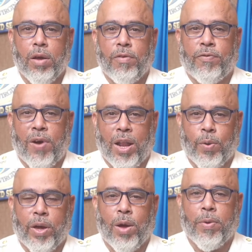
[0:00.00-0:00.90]

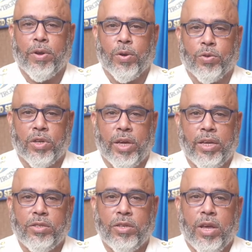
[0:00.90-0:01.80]
following up on those
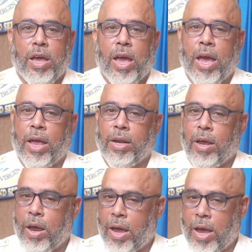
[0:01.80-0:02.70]
leads, and
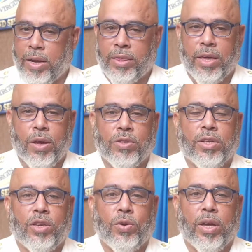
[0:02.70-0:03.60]
anything else
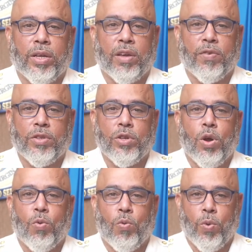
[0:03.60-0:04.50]
that you can give us
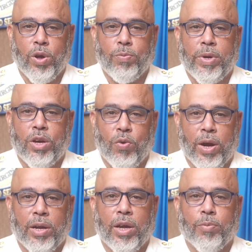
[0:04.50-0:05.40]
will be
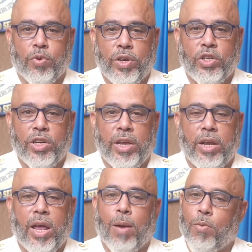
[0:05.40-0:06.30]
greatly
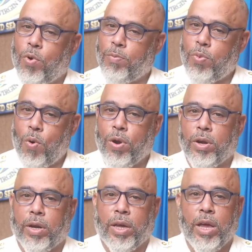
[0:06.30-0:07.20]
appreciated, and more
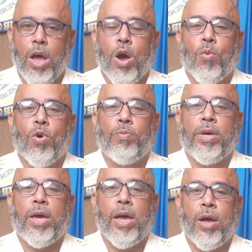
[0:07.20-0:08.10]
importantly, will
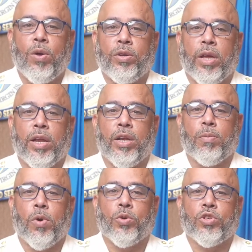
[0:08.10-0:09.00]
be held in the
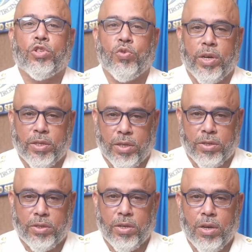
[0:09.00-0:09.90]
most
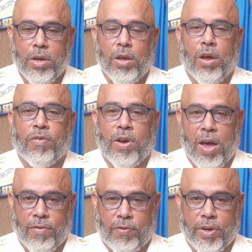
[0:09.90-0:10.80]
strictest of
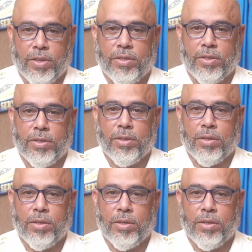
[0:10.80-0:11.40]
confidence.